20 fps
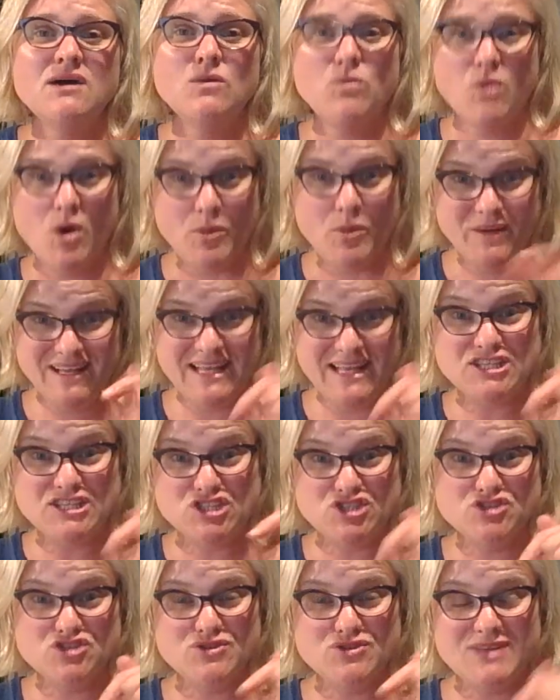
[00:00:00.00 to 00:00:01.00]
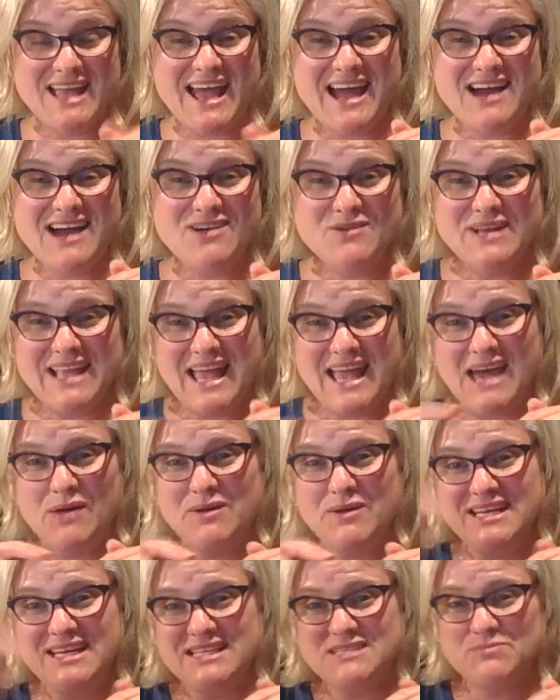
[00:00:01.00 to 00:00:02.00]
what we need to do now and how
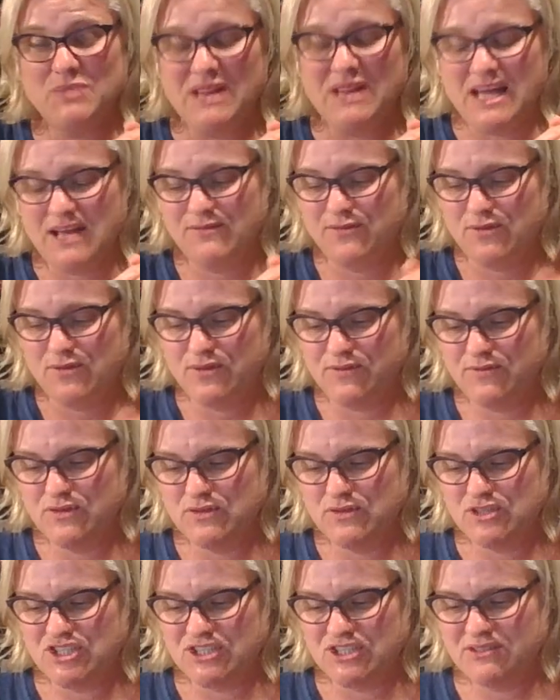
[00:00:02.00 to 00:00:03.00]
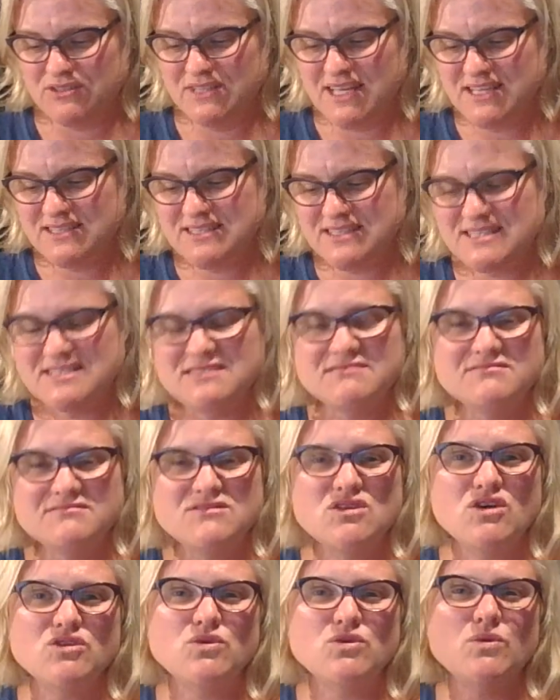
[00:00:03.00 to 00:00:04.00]
we need to plan for the future. And that's
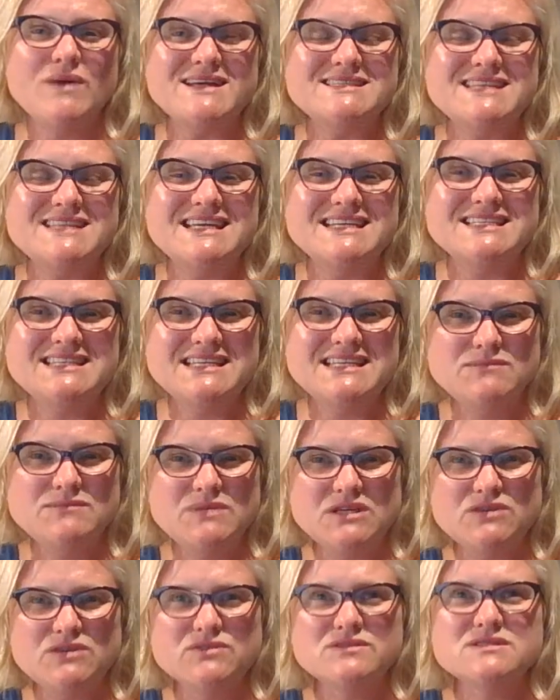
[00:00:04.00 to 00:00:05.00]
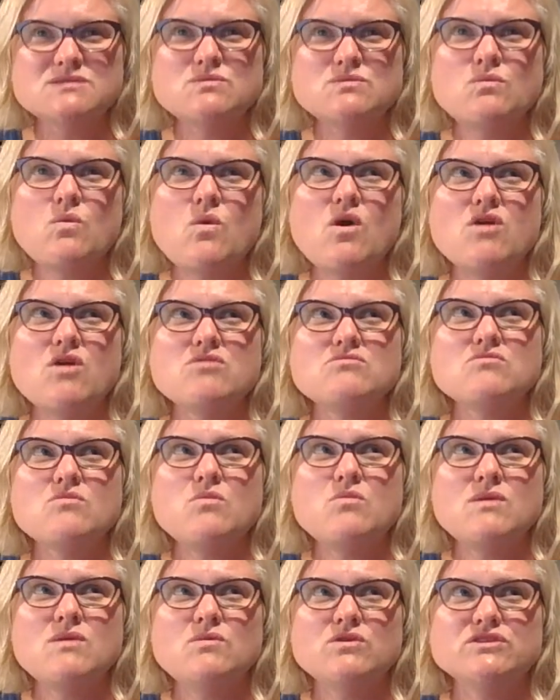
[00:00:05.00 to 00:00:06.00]
not always easy because what
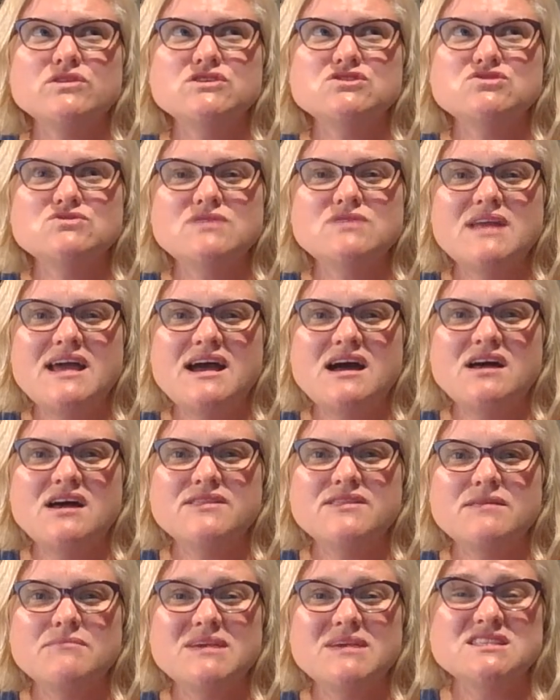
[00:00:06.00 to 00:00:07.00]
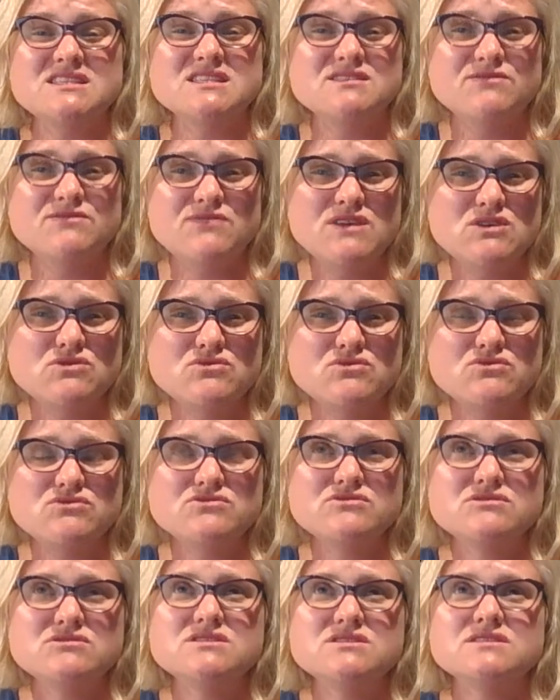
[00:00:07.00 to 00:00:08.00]
we want to do now that makes us feel
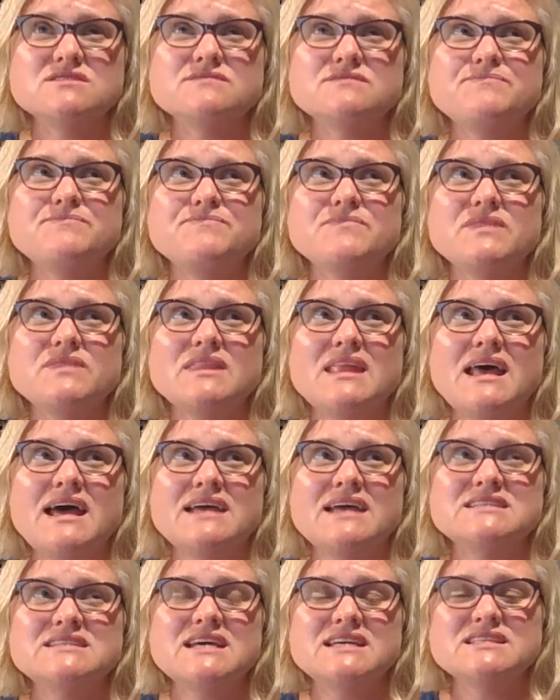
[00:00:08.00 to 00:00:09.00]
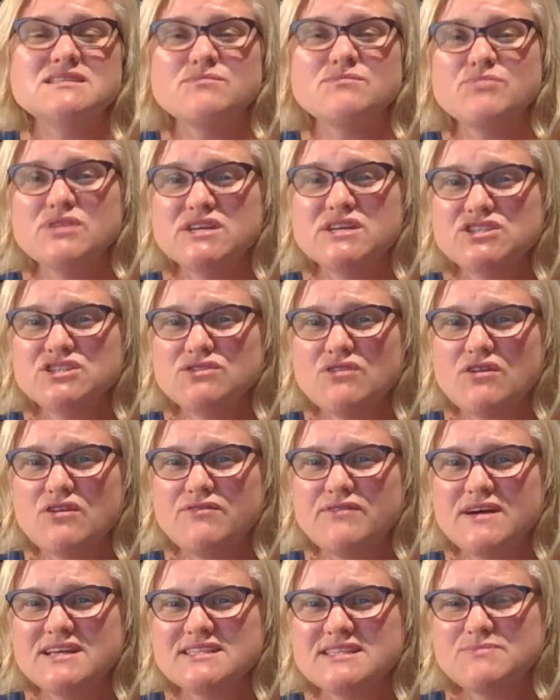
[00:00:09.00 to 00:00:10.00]
good, that takes the pressure
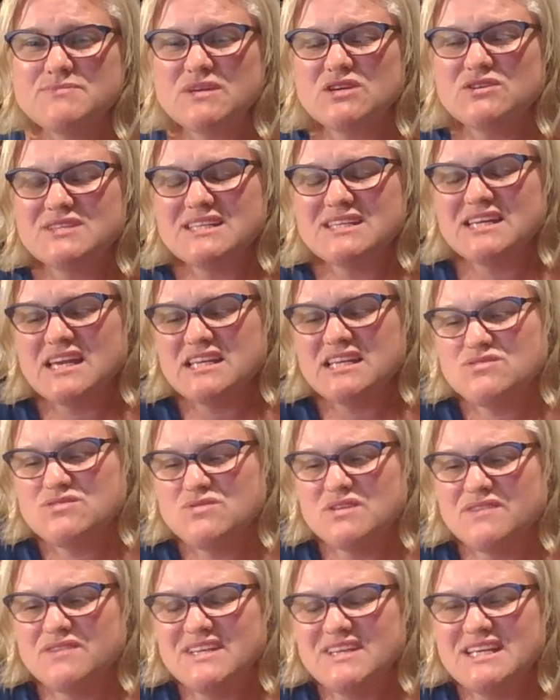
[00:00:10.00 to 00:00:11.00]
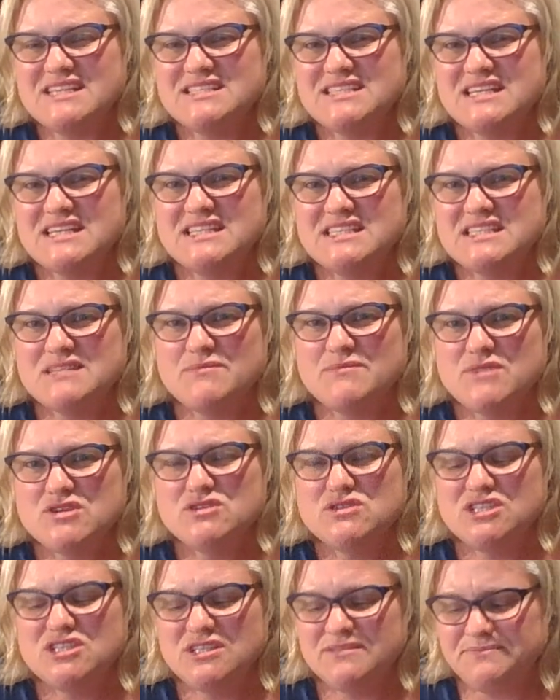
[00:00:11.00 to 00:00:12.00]
off us because it gets rid of an intense
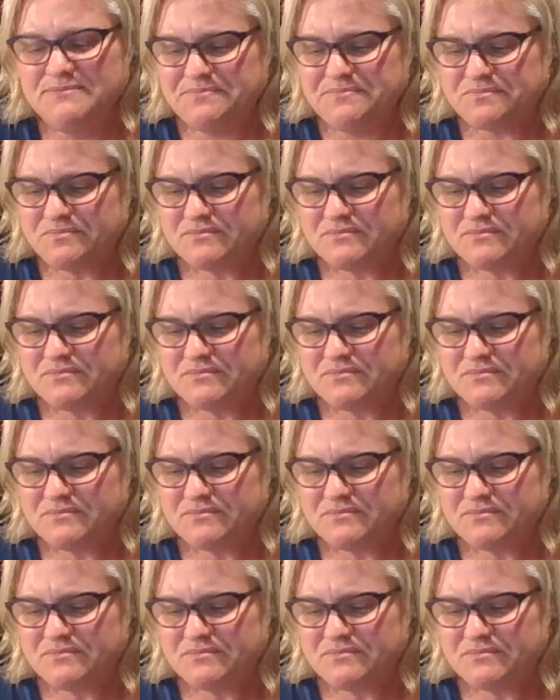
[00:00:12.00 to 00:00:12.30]
emotion,